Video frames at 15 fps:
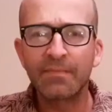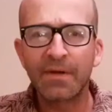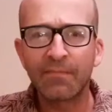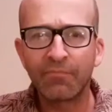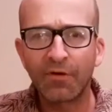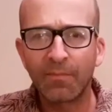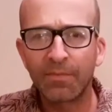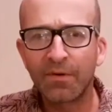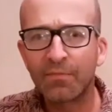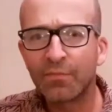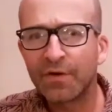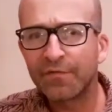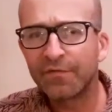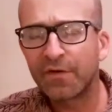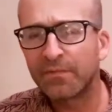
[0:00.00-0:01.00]
be a problem
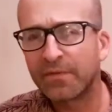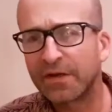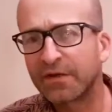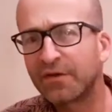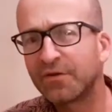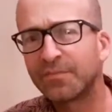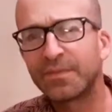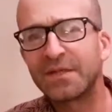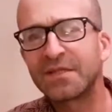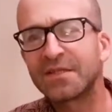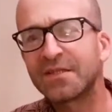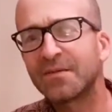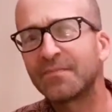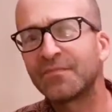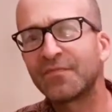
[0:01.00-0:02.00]
with them. There could be
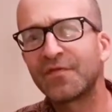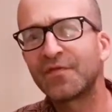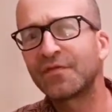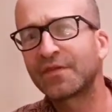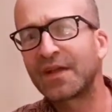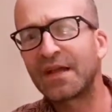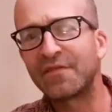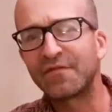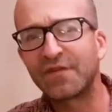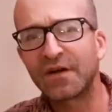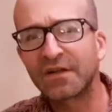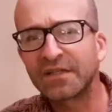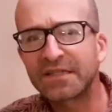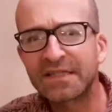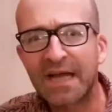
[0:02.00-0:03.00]
some, again,
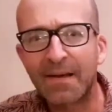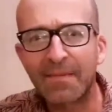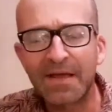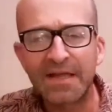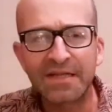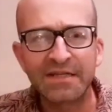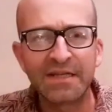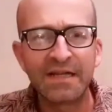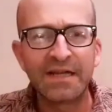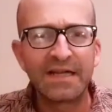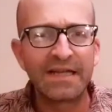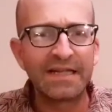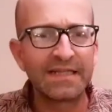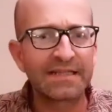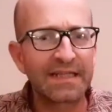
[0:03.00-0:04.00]
fungus damage,
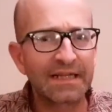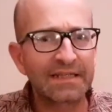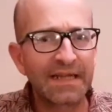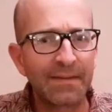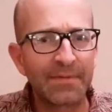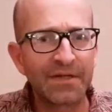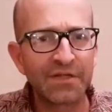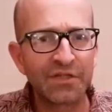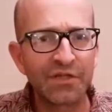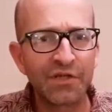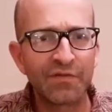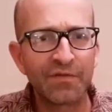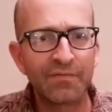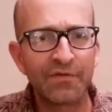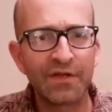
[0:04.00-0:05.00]
insect damage to
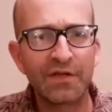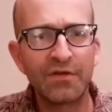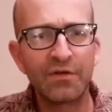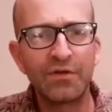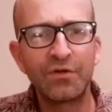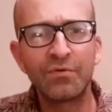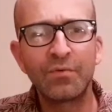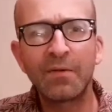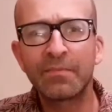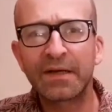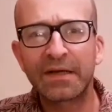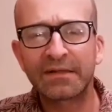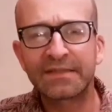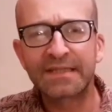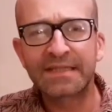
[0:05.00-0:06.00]
them that you won't be
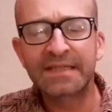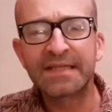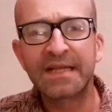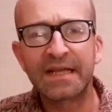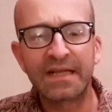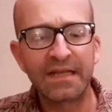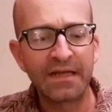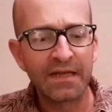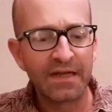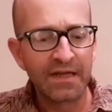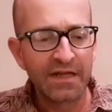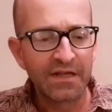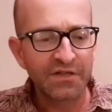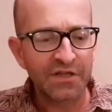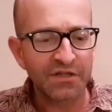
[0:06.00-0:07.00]
able to see.
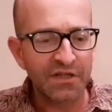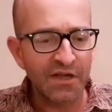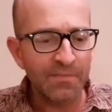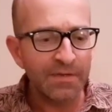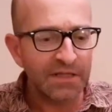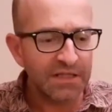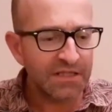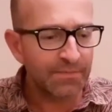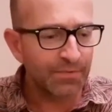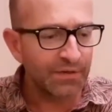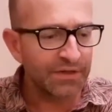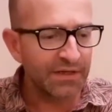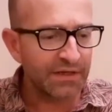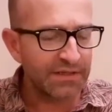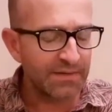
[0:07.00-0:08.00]
So don't be
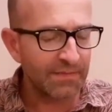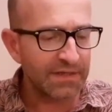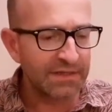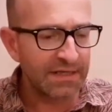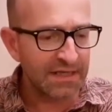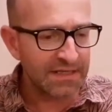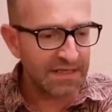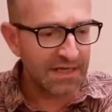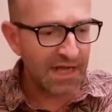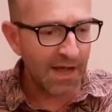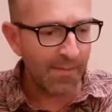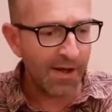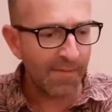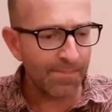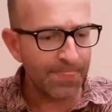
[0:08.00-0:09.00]
disappointed if something doesn't come
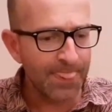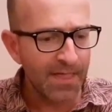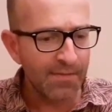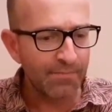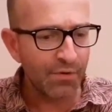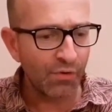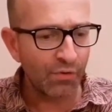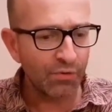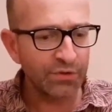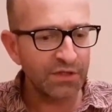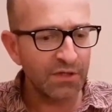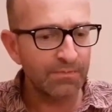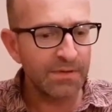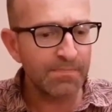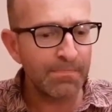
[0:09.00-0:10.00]
up, but also
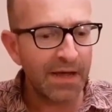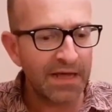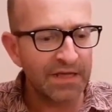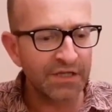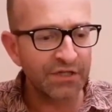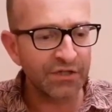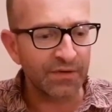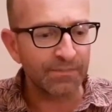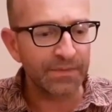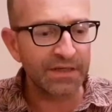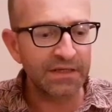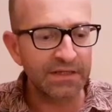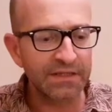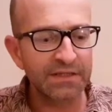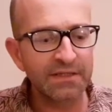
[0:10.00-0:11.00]
be patient,
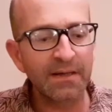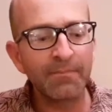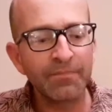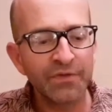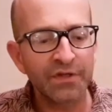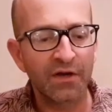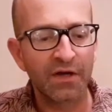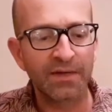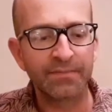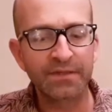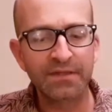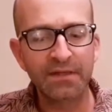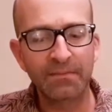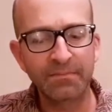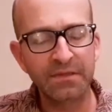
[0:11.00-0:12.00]
because sometimes
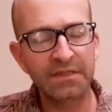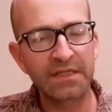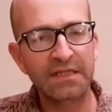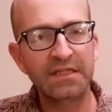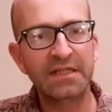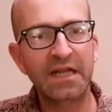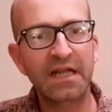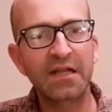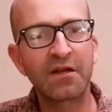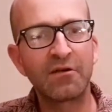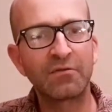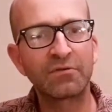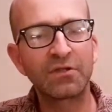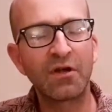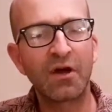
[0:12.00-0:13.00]
some seeds take a
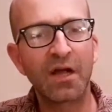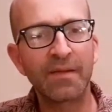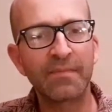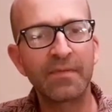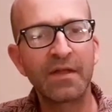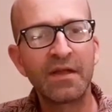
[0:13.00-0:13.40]
long time.